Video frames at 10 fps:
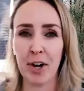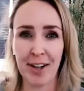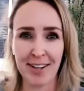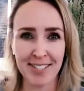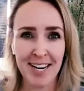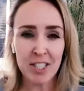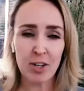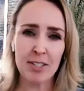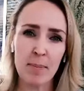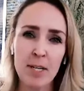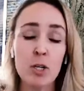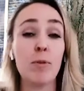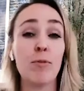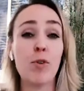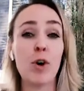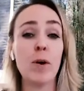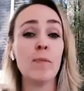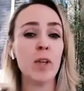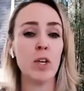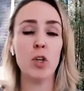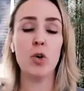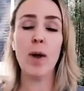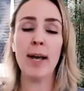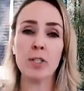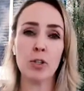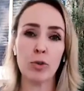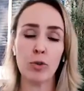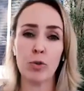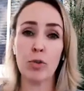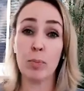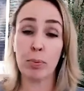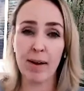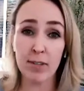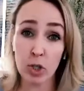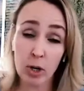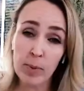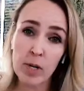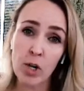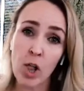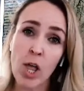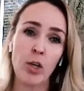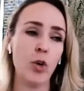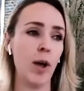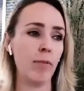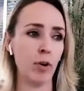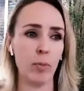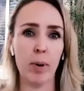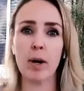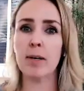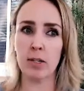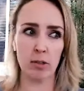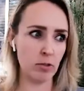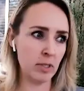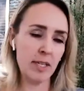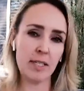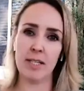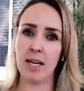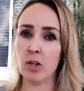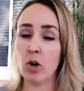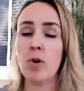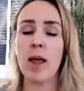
cons. So as I mentioned before, you enter through the private terminal, you have your own parking, your own TSA, your own